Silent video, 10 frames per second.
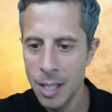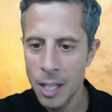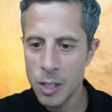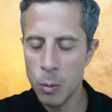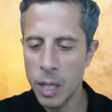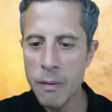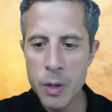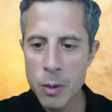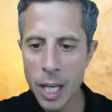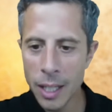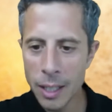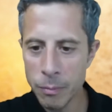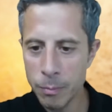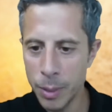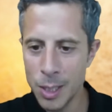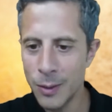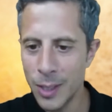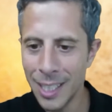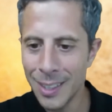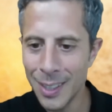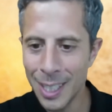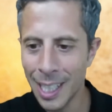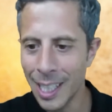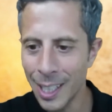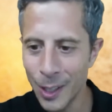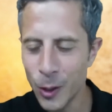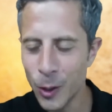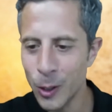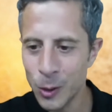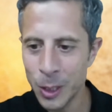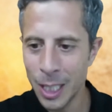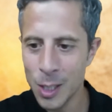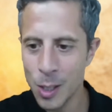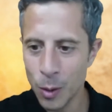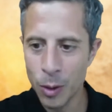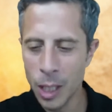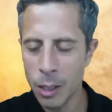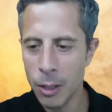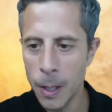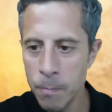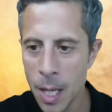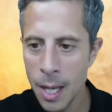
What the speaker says: So whenever you get a piece of data that clearly contradicts your theory,